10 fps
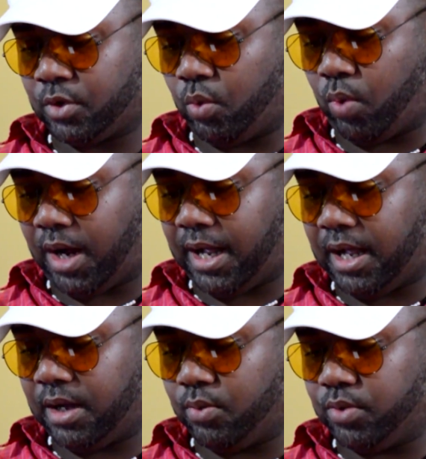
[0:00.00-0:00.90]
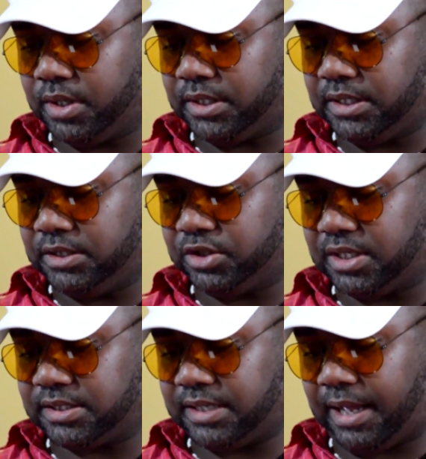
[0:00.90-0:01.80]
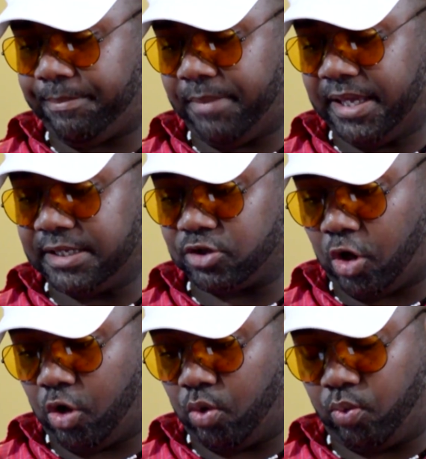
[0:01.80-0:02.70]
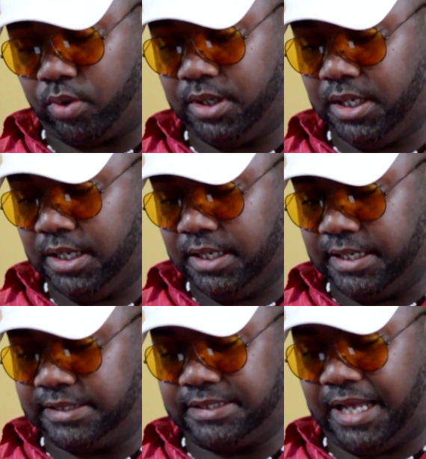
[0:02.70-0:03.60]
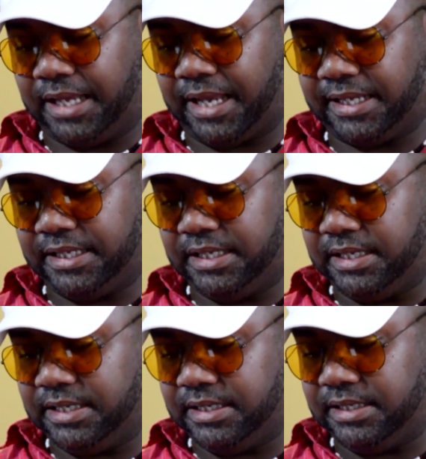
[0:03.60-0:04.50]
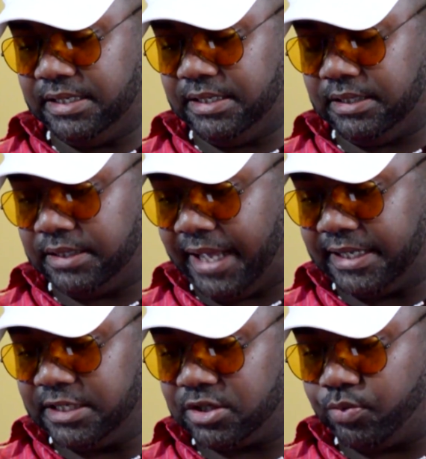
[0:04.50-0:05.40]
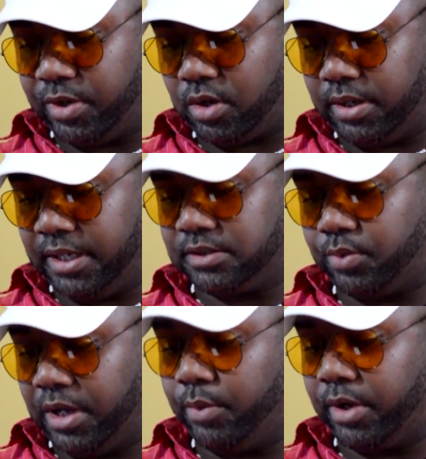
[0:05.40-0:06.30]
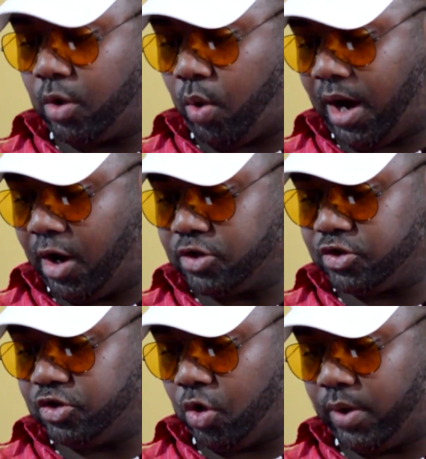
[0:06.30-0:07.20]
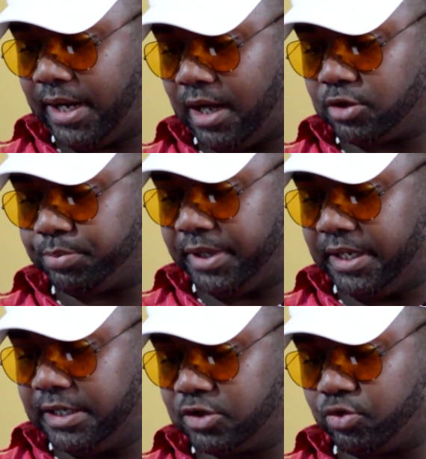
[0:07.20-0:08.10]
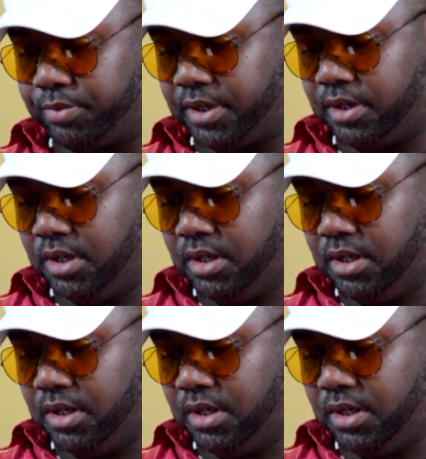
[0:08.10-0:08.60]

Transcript: Why would he just not make his own? It's not like he like it's, re, it's it requires knowing how to play an instrument.